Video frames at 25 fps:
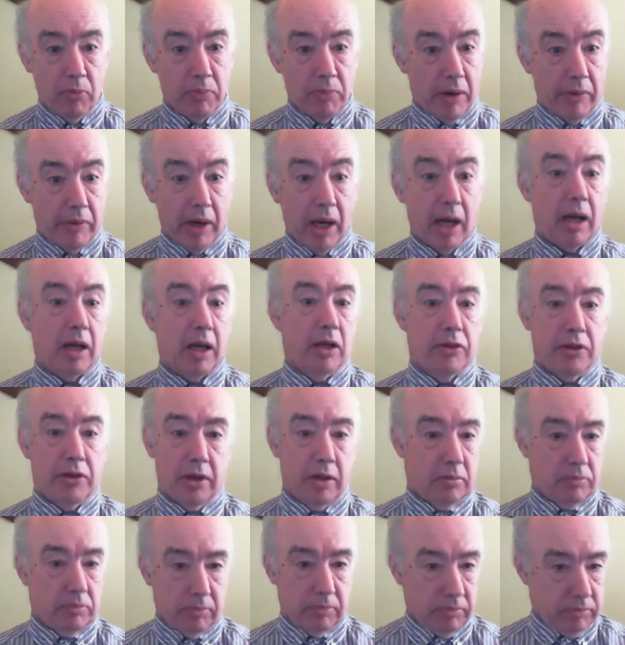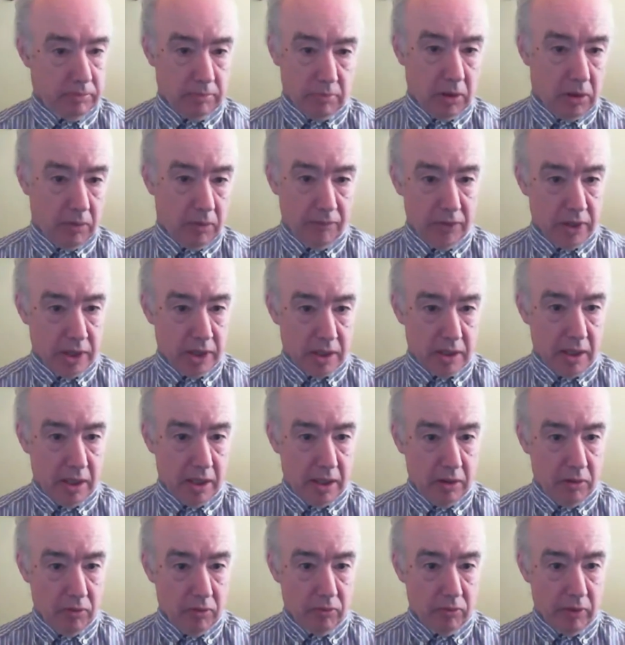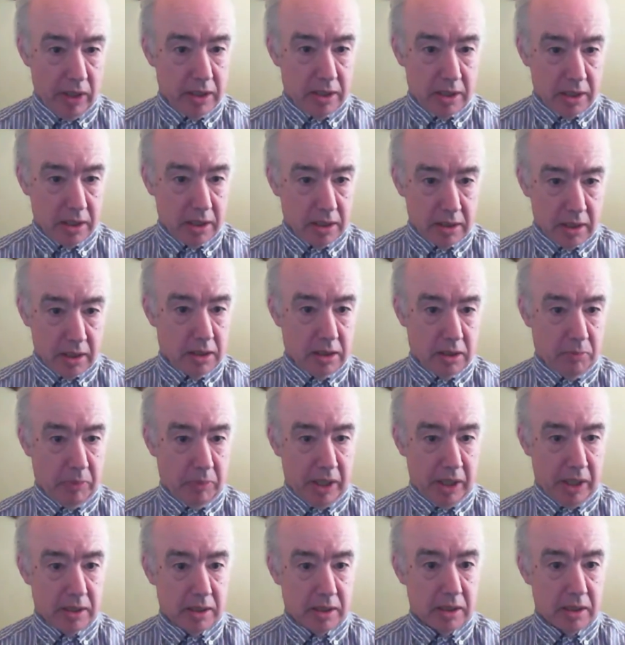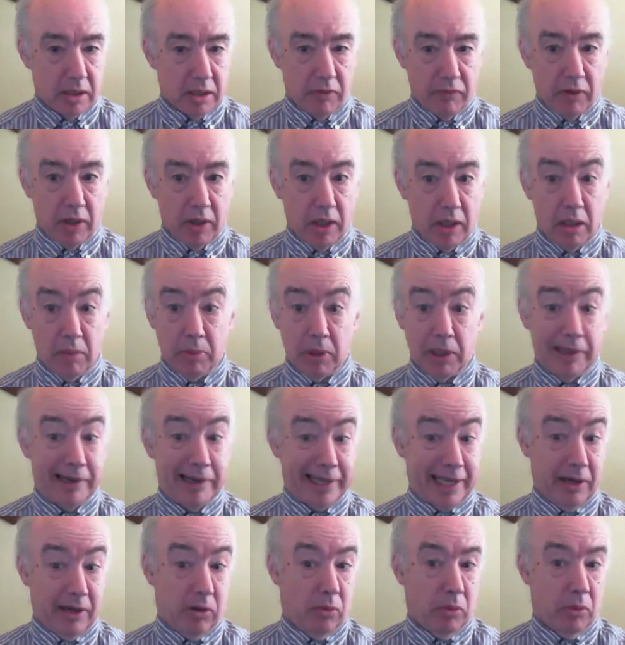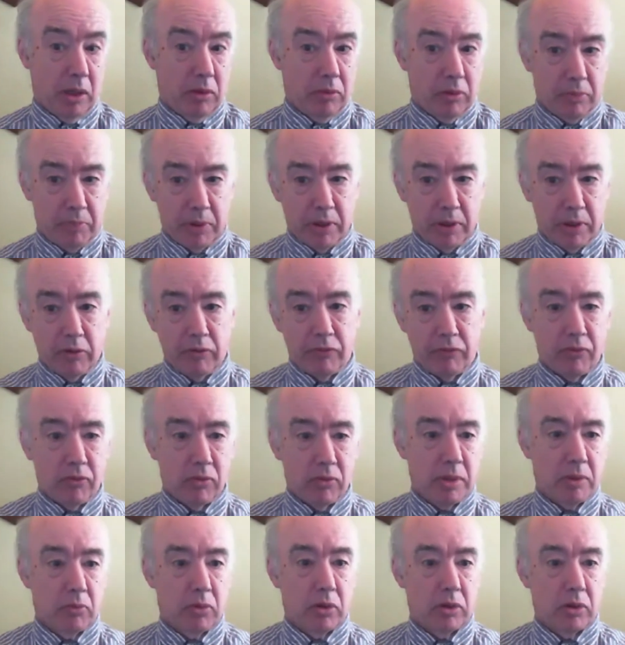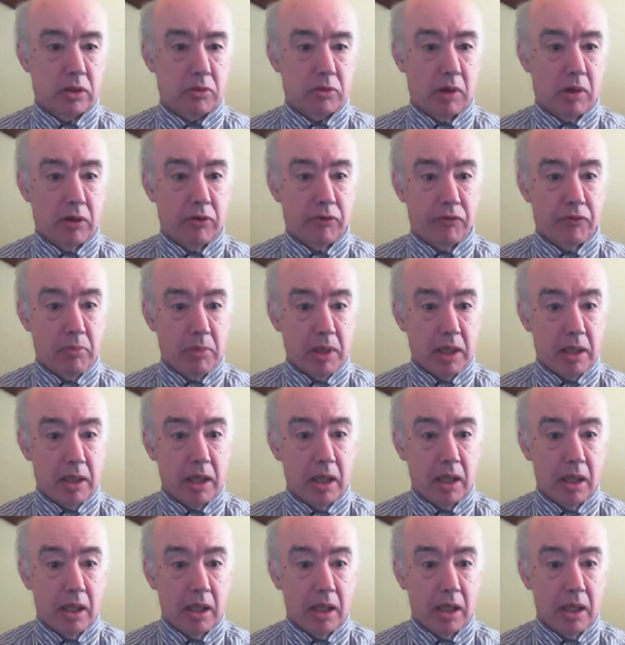There are other, obviously, racing databases available. I get on well with Proform. It works well for me.